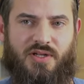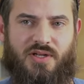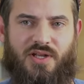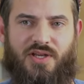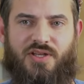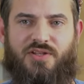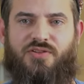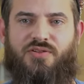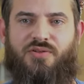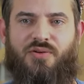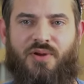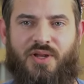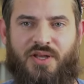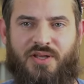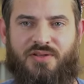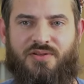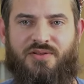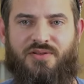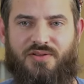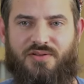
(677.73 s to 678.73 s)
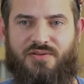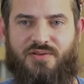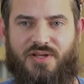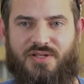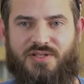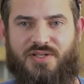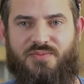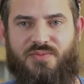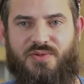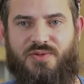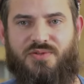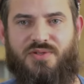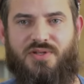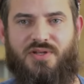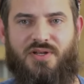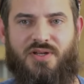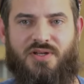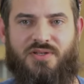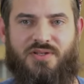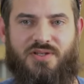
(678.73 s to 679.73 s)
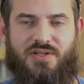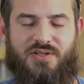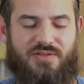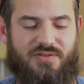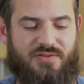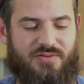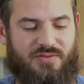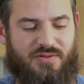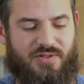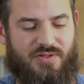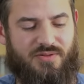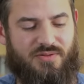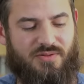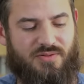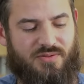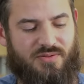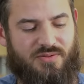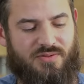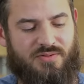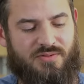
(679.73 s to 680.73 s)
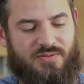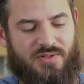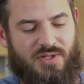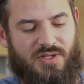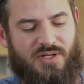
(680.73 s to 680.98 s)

like trained as a Muslim or say you need to do